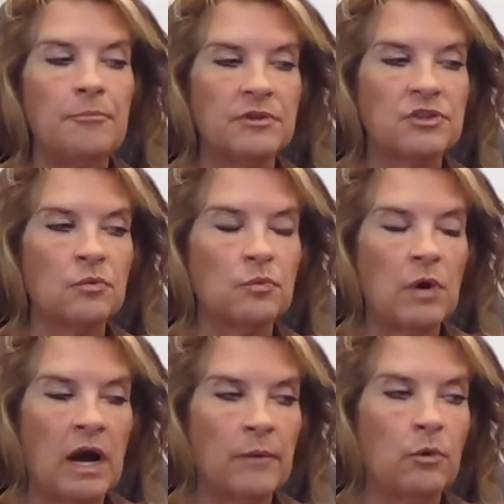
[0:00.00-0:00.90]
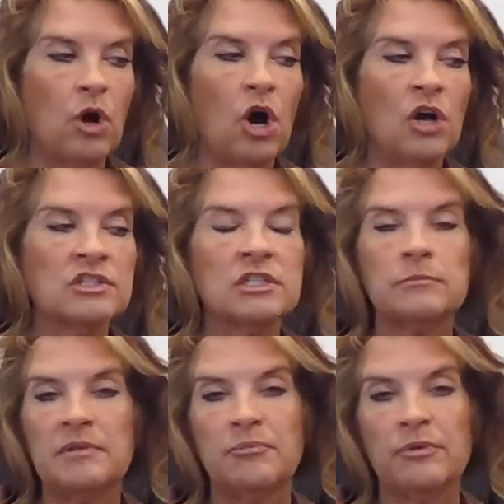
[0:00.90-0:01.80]
But I will also
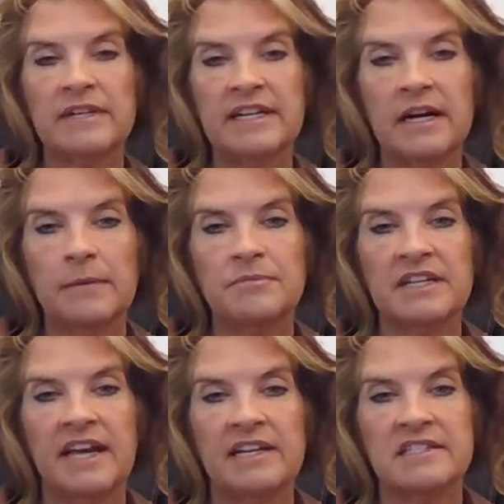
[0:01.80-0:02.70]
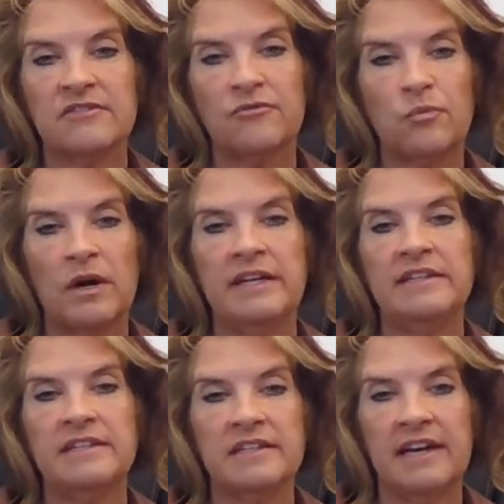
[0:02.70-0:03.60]
be bringing up the case of
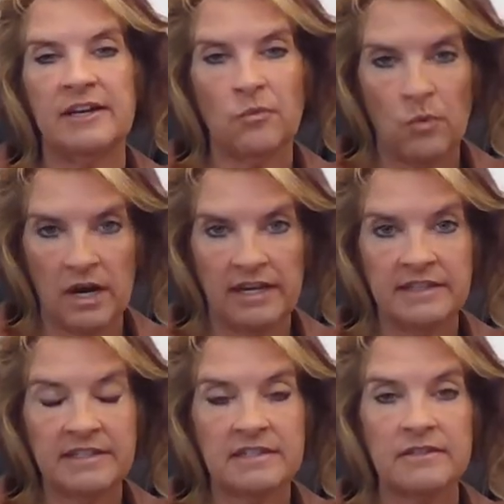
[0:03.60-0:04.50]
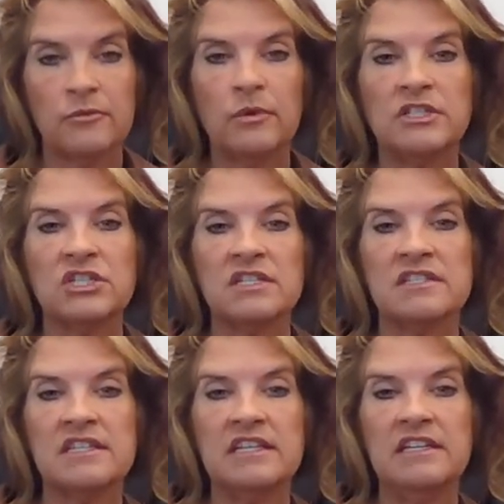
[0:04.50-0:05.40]
White and White, which
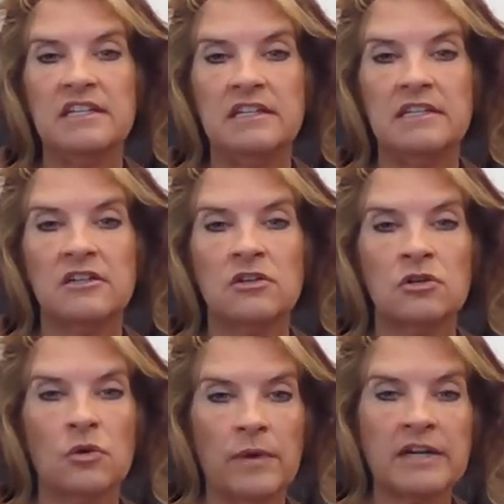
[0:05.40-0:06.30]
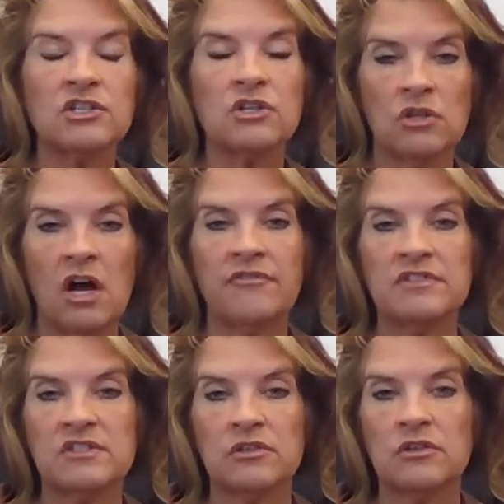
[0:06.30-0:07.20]
is the correctional
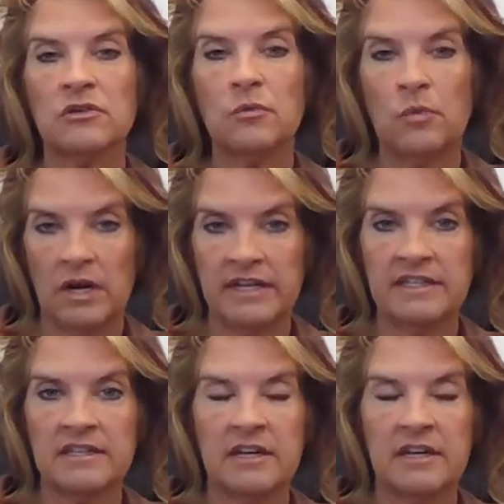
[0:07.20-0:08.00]
officer White,